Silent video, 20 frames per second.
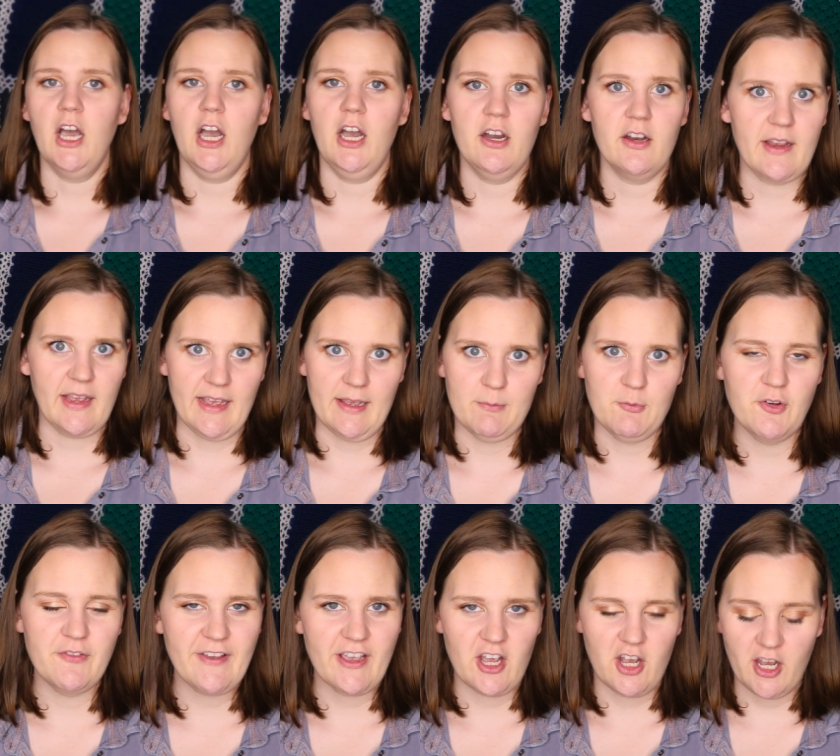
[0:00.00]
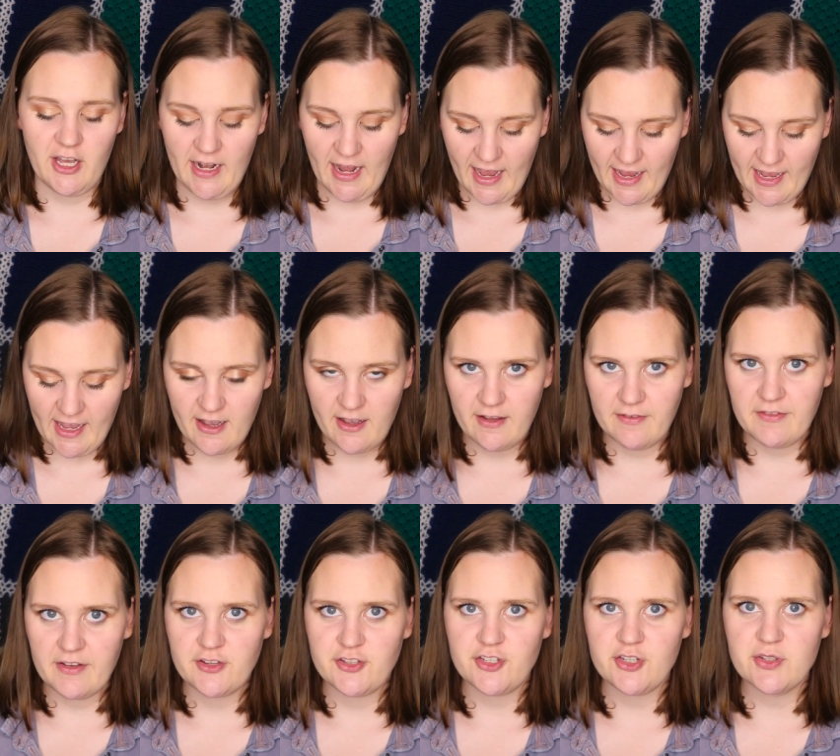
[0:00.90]
Okay, moving on. I
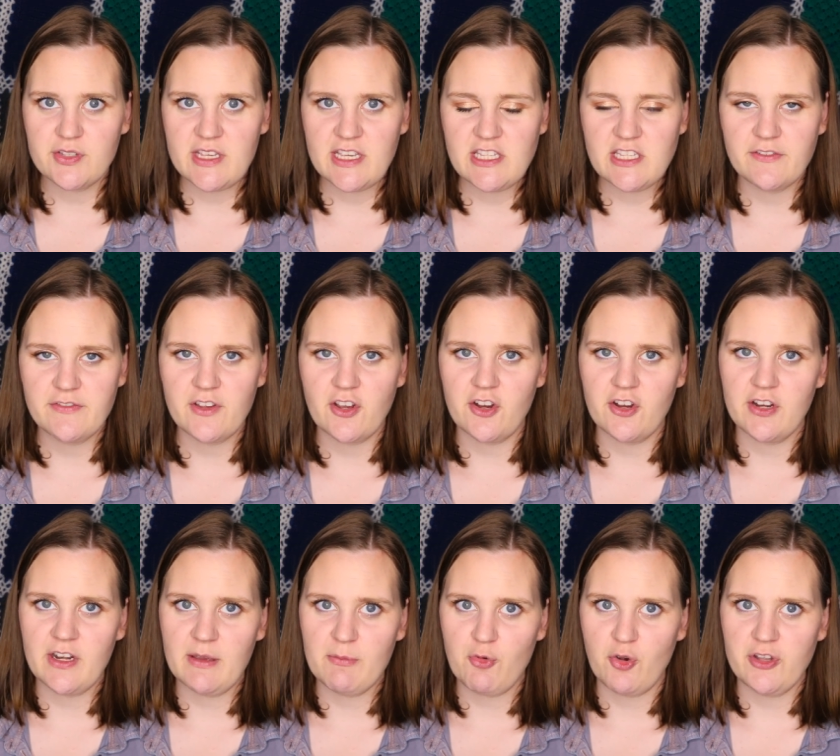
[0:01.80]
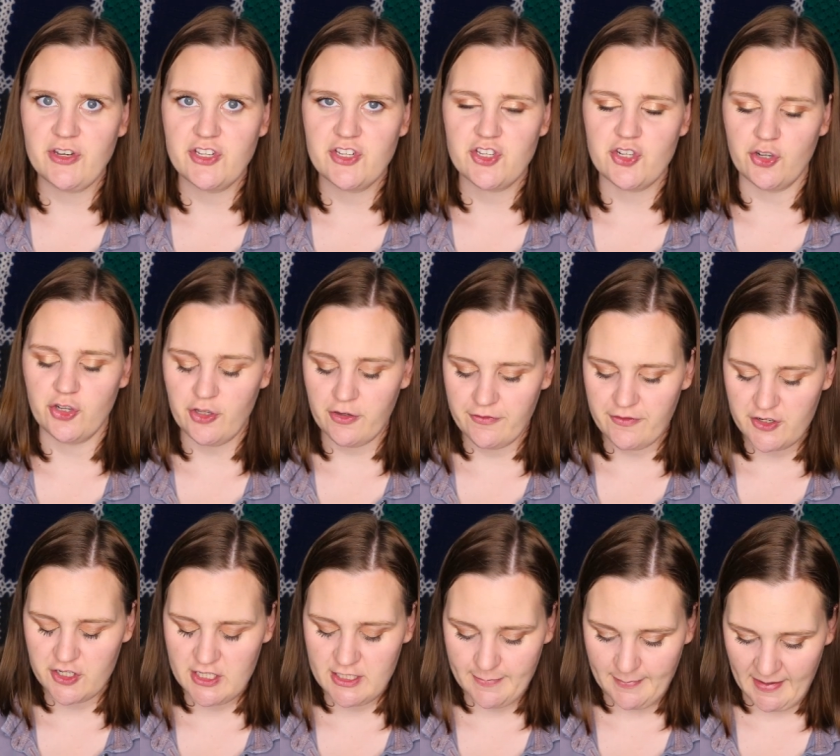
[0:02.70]
have two skeins of yarn I'm going to show you
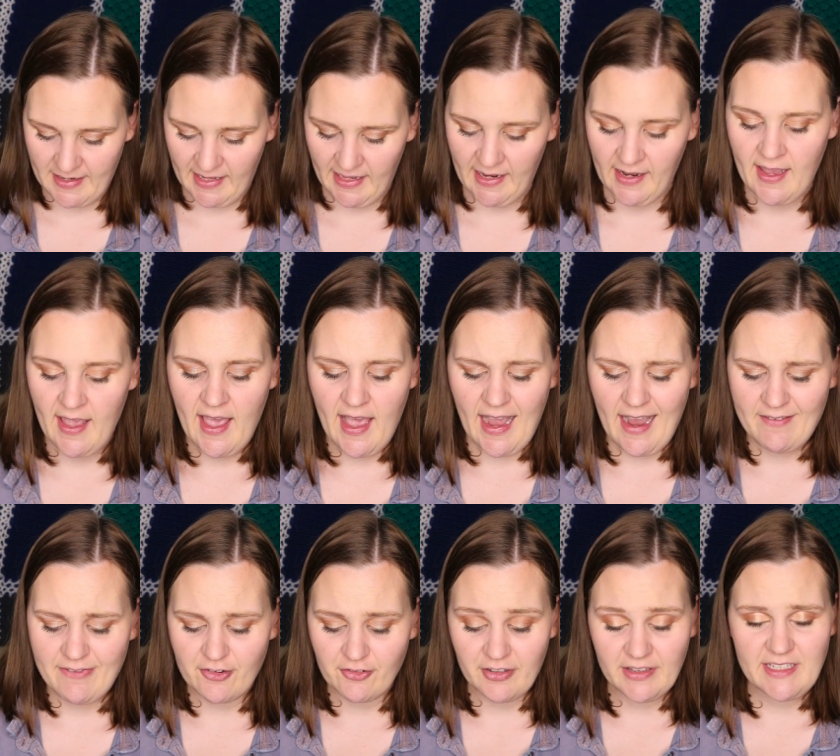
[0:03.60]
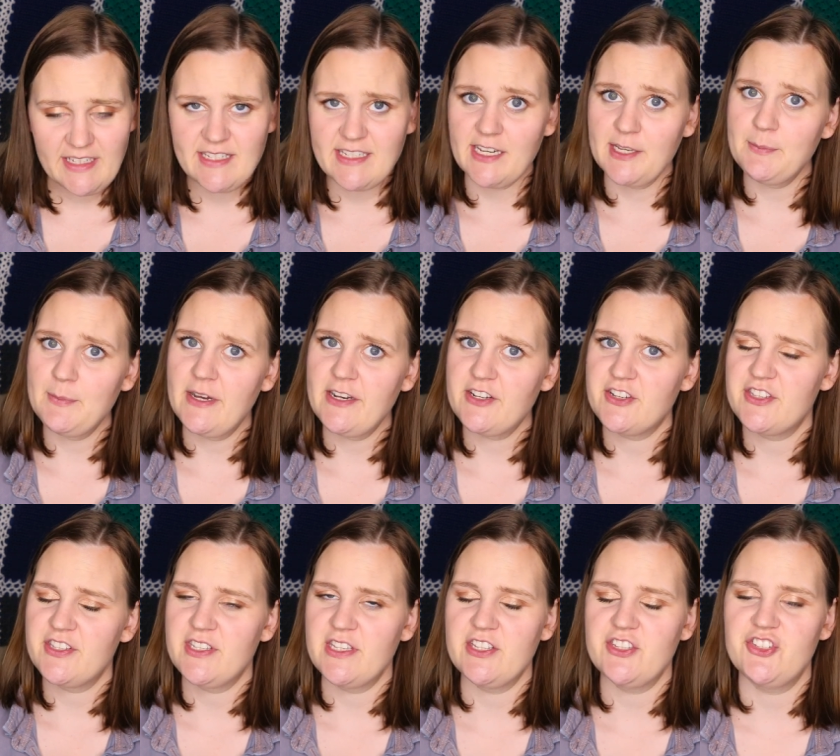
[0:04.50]
for spinning. I haven't really done much
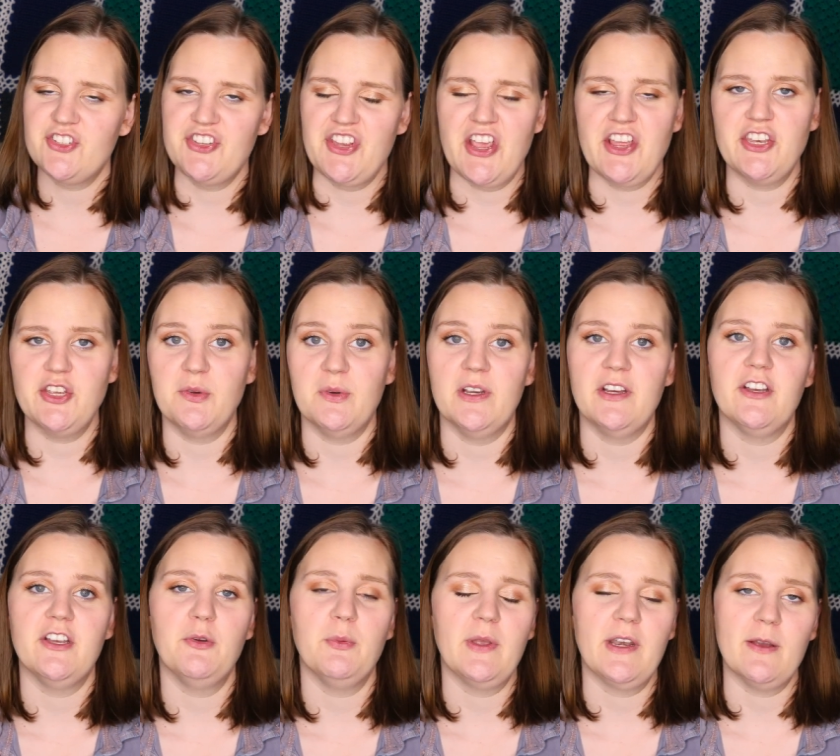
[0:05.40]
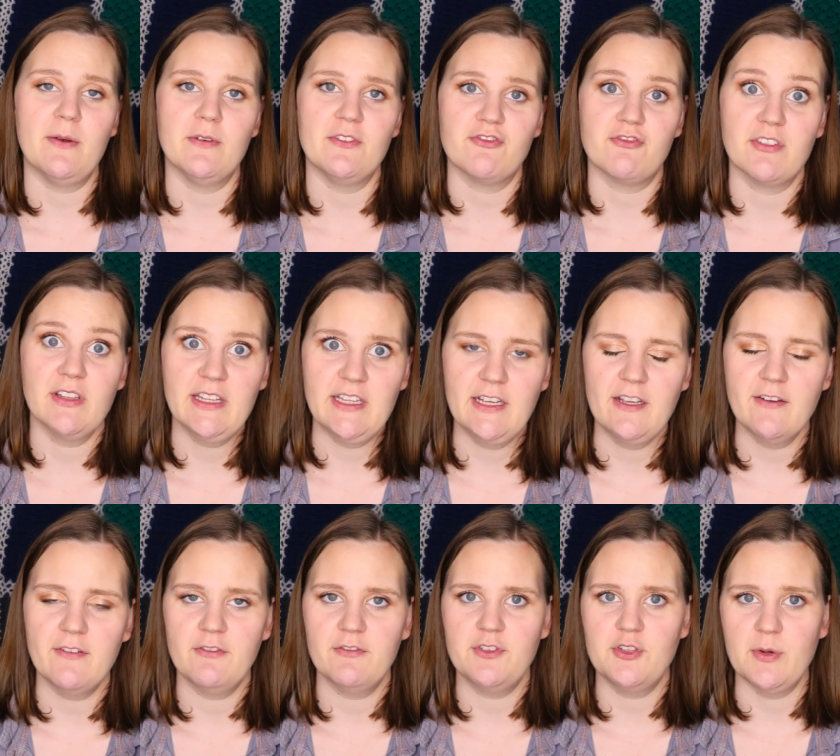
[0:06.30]
since January when I was really
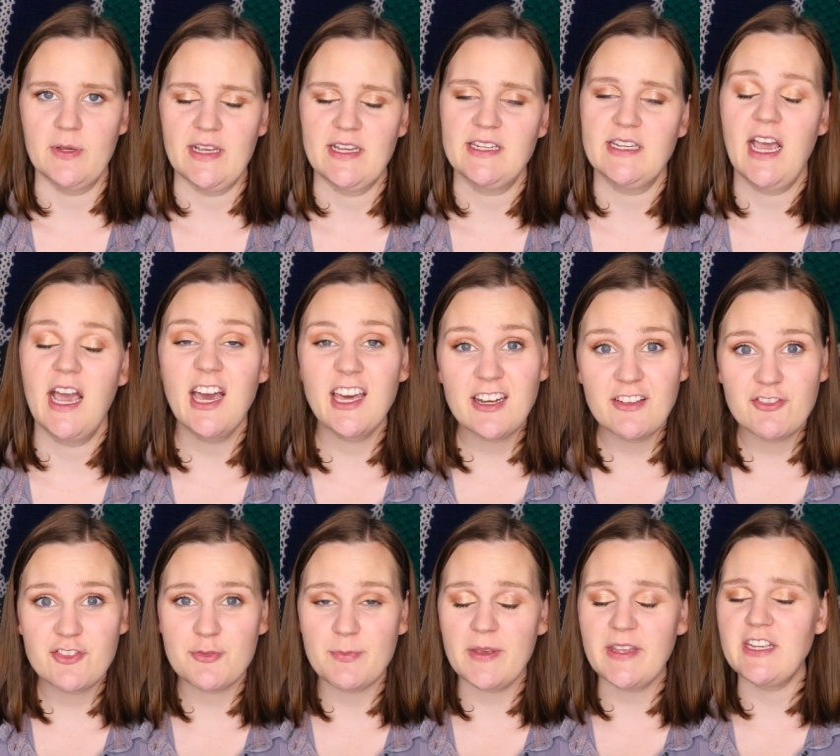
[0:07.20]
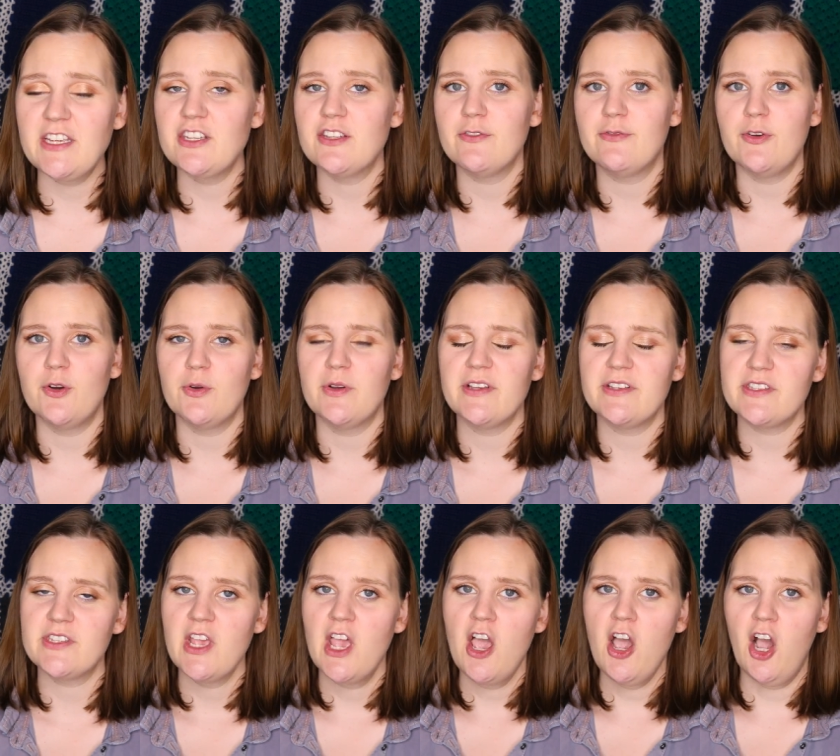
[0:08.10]
doing a ton of spinning to
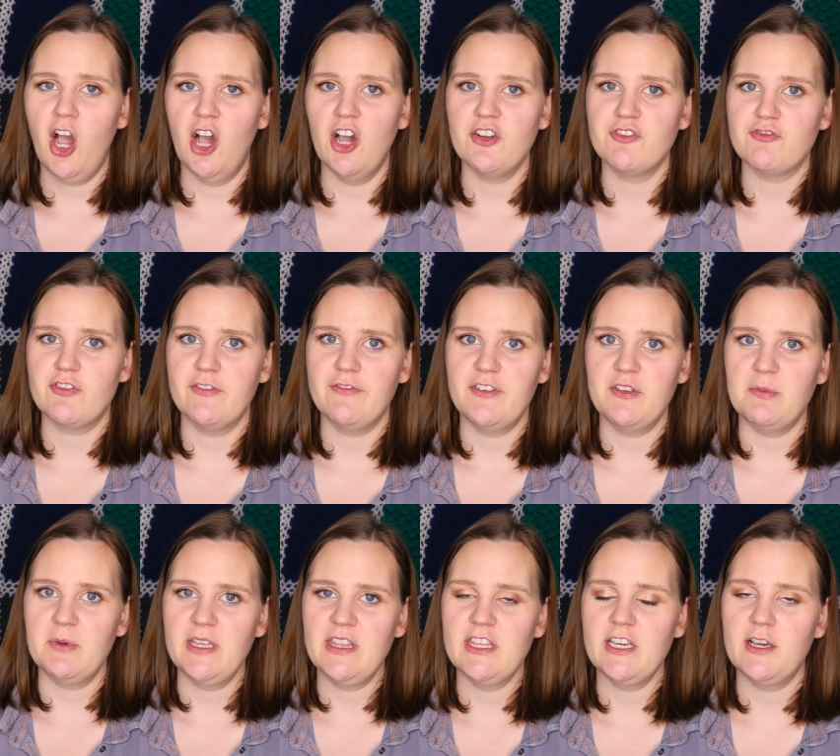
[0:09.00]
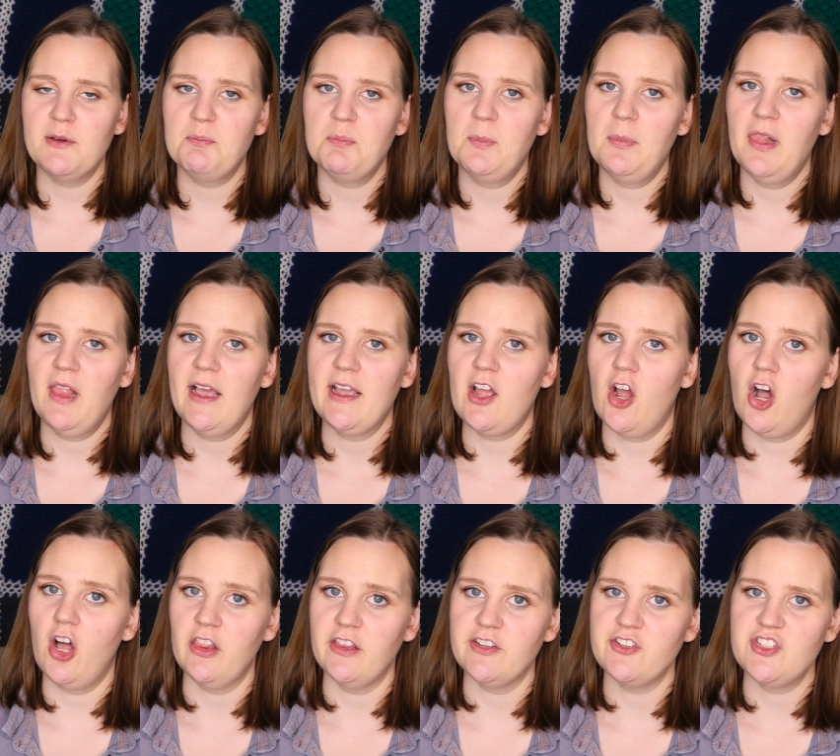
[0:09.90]
focus on reviewing the
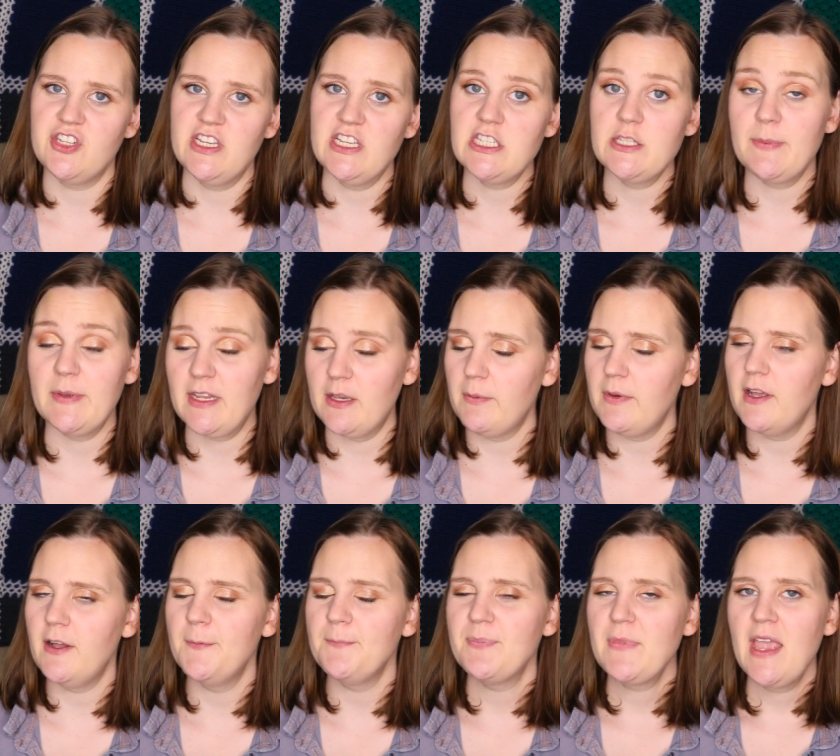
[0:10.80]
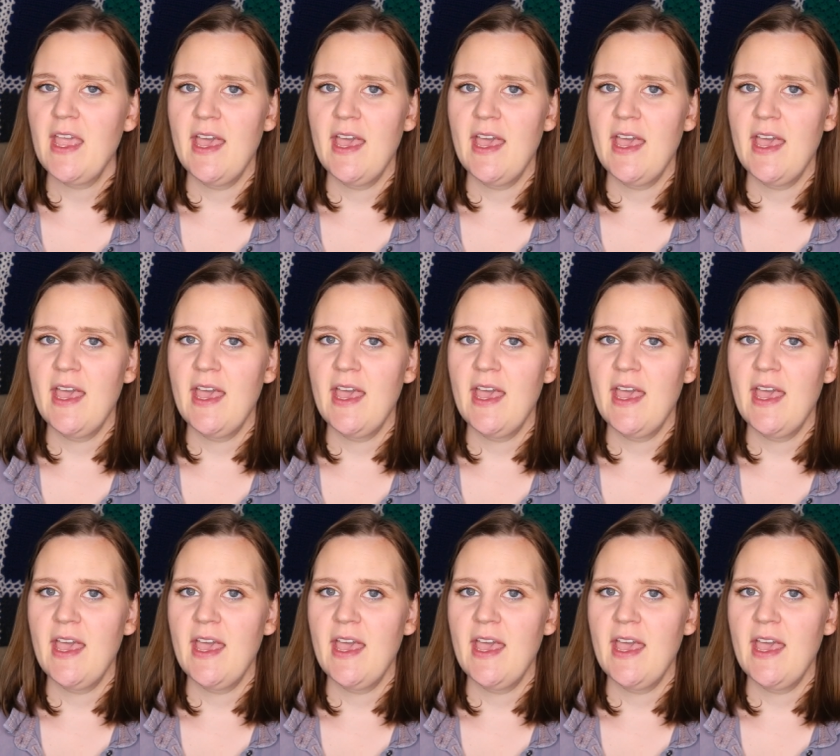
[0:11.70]
Flyology spinning wheel.